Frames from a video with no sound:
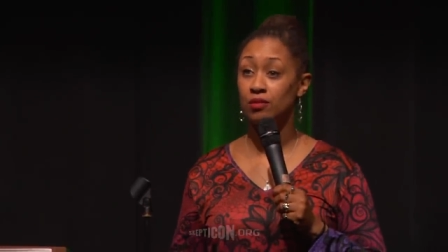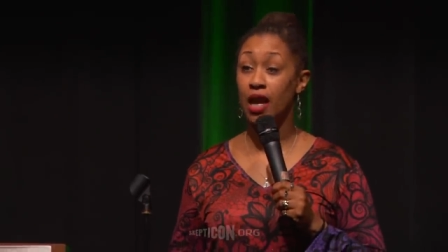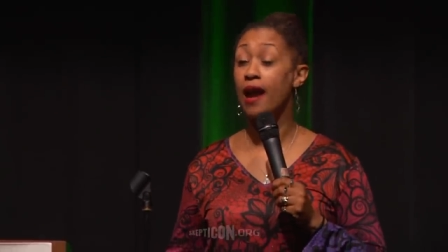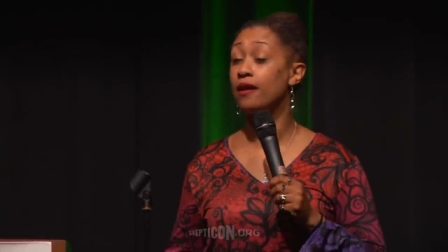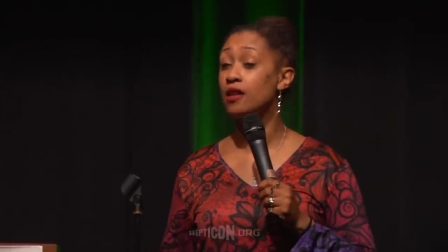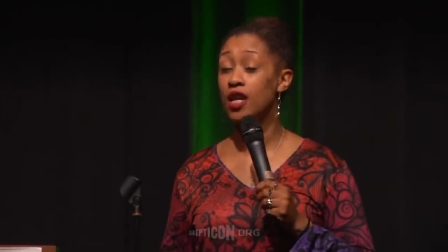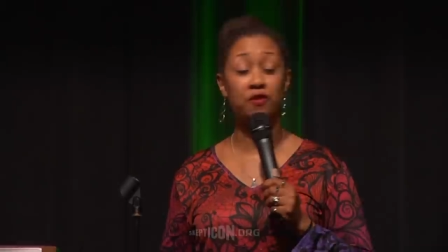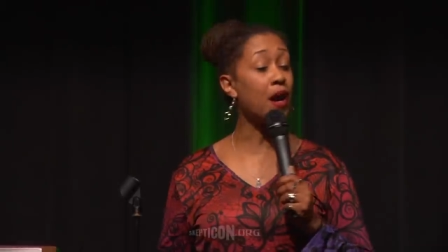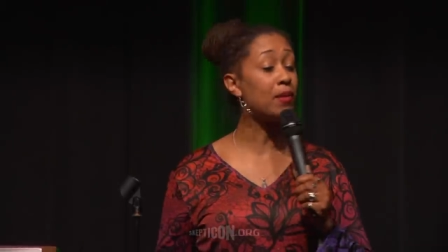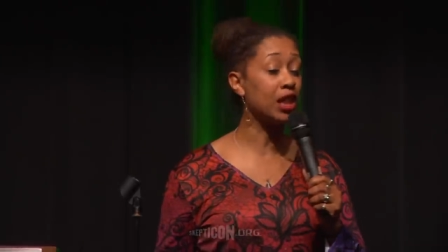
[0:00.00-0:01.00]
Yeah, and
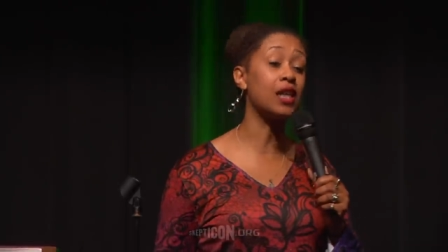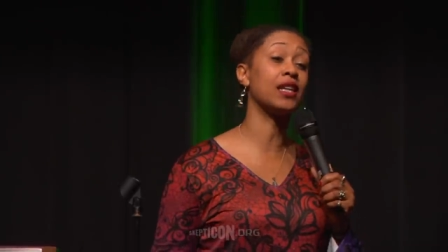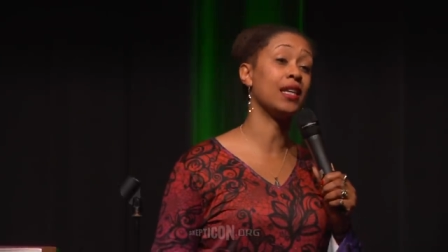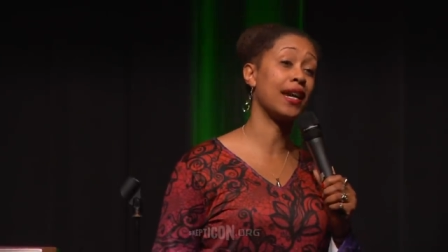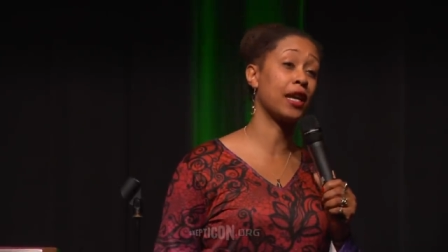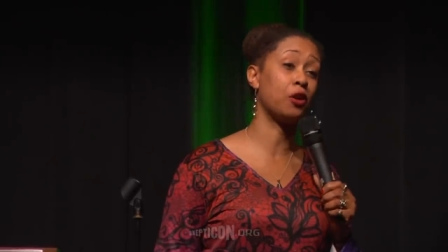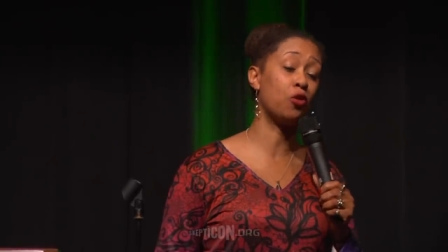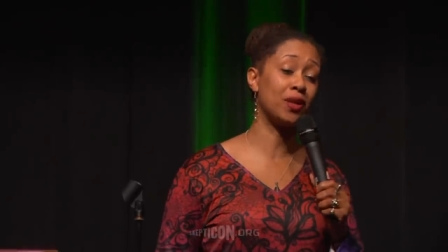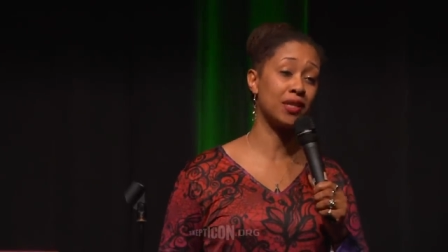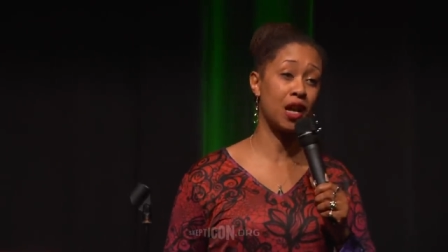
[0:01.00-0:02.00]
if I'm lucky, I get
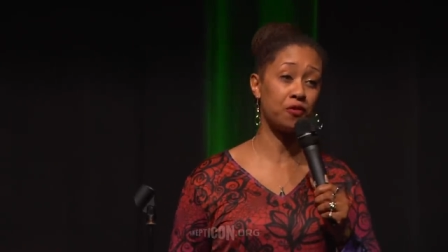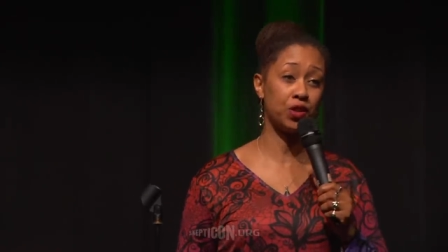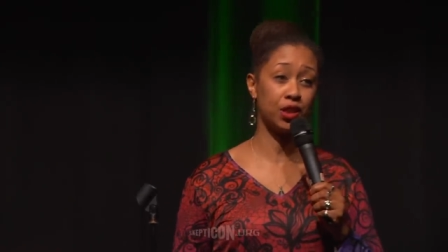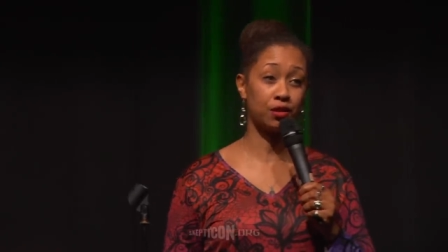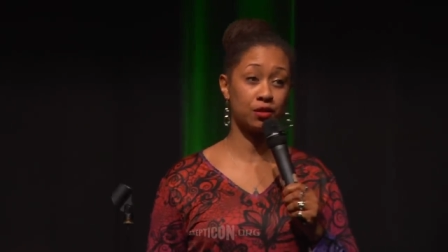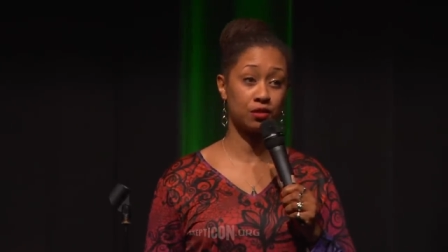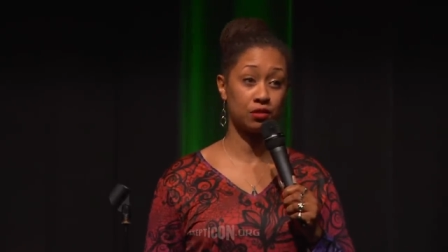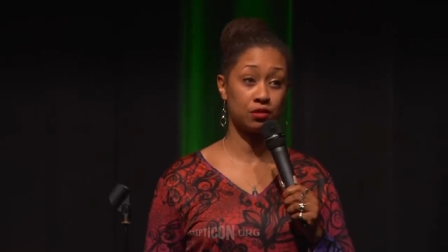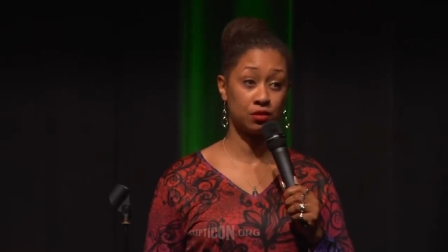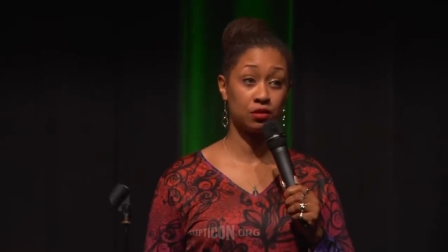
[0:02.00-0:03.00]
home in time for dinner.
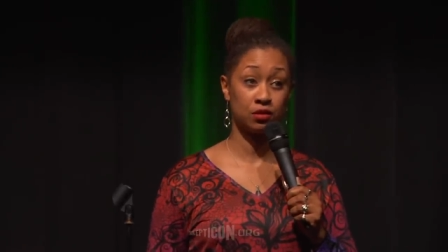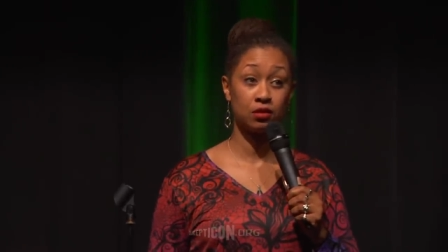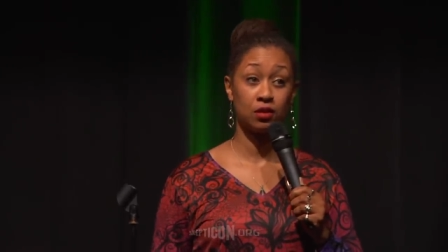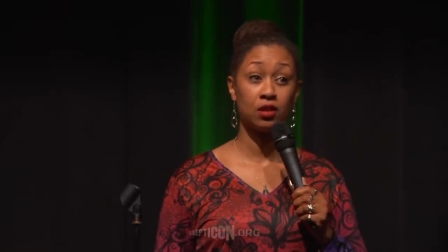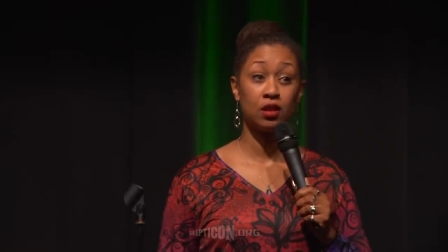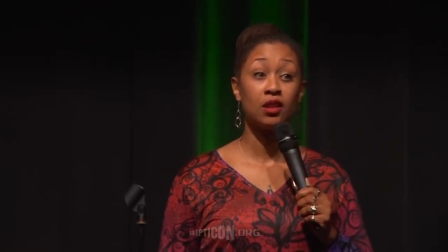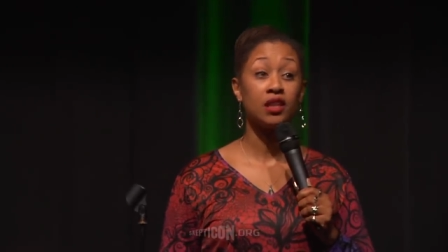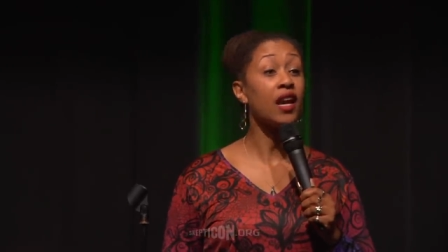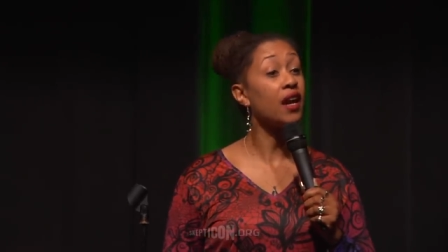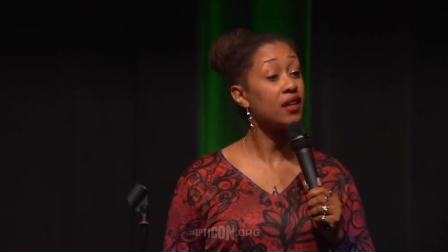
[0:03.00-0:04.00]

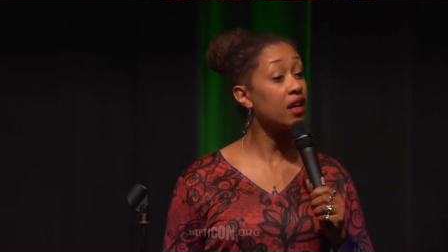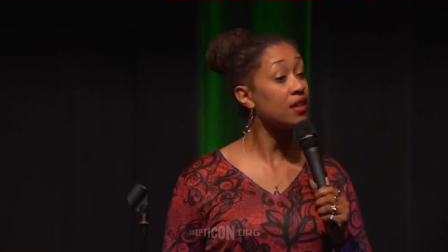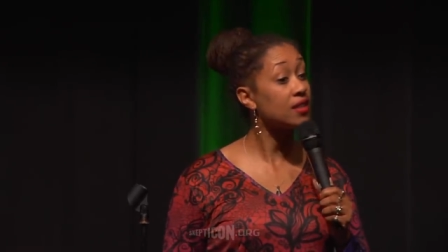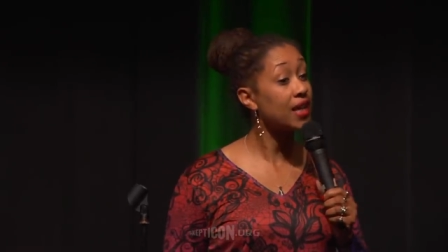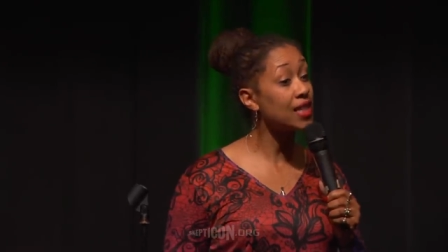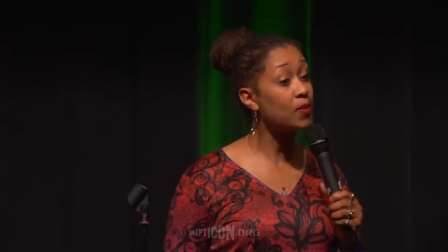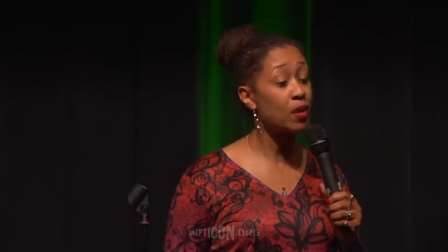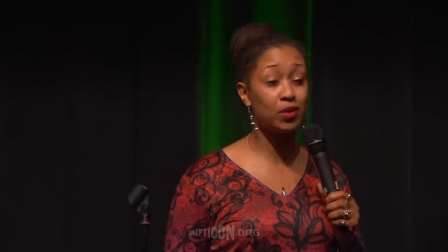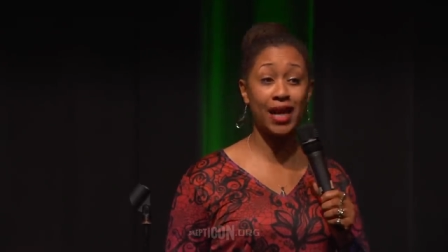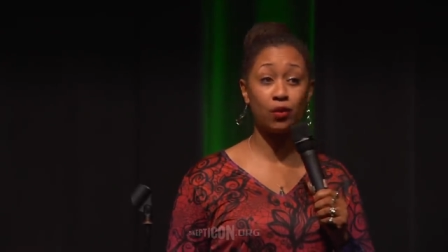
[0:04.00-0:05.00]
Yeah, yeah, see, that's
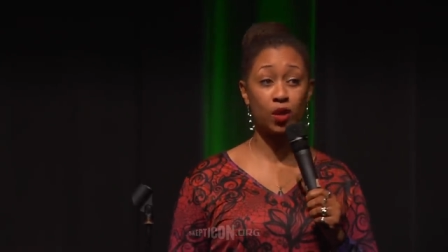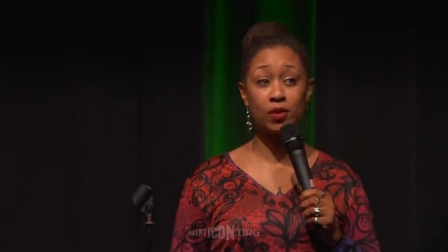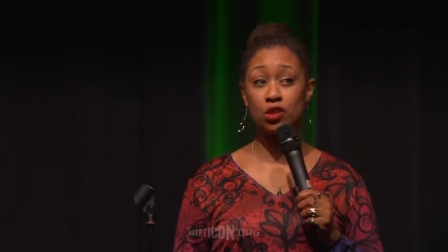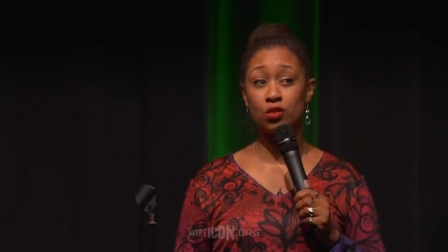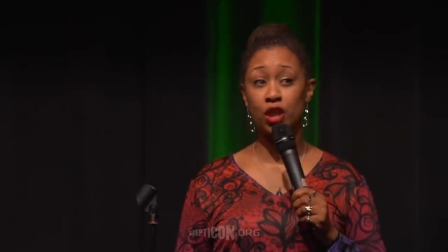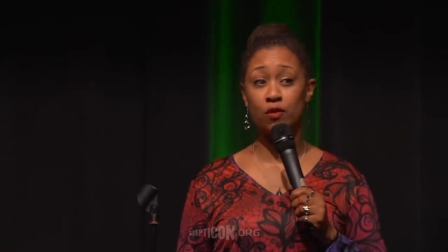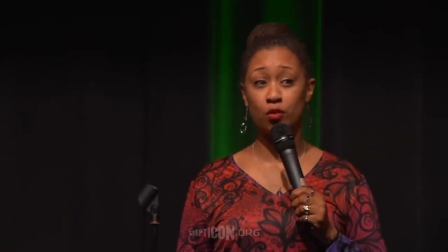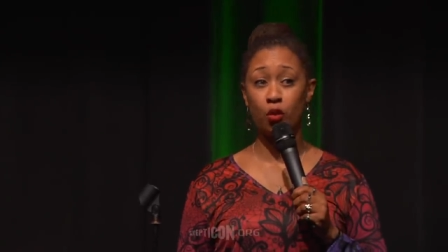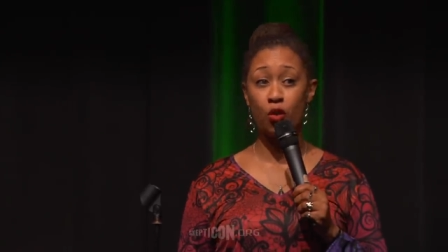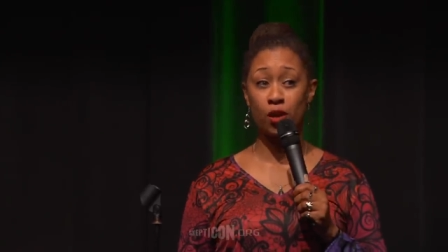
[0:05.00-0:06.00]
why black women don't get
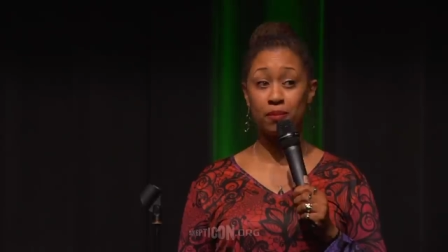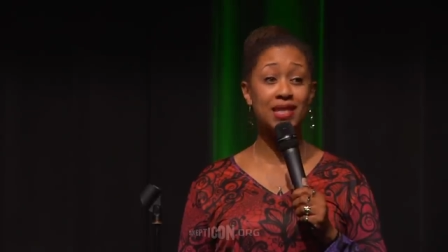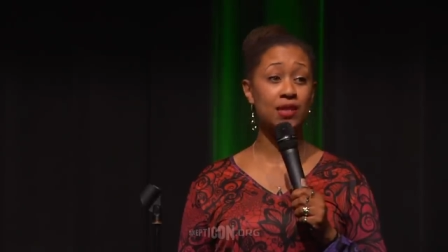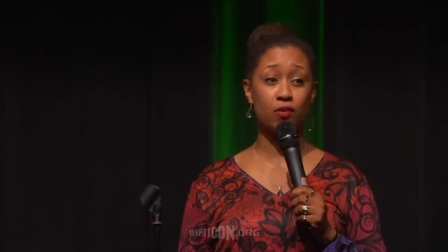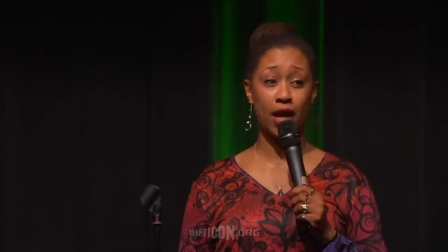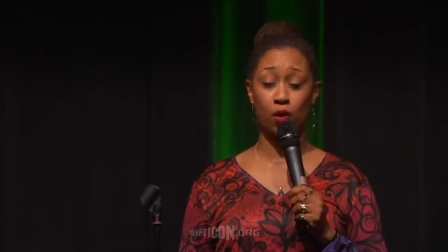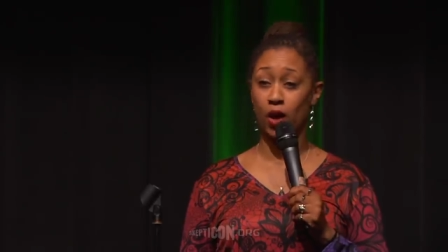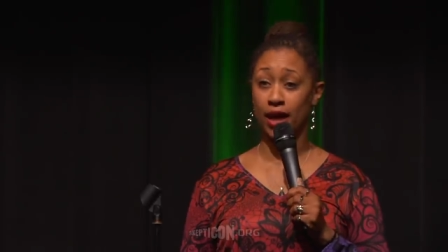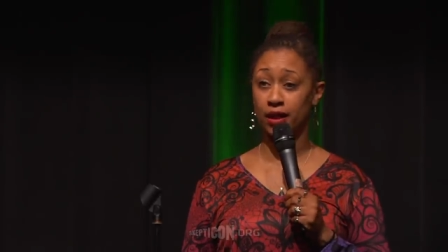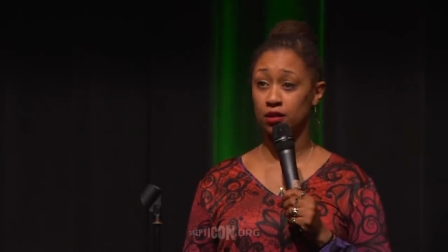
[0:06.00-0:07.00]
reported missing right
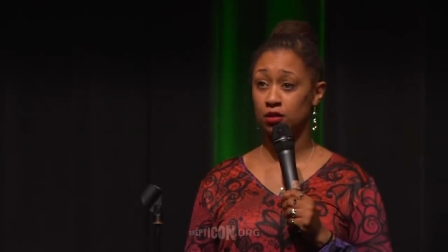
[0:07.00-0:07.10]
away.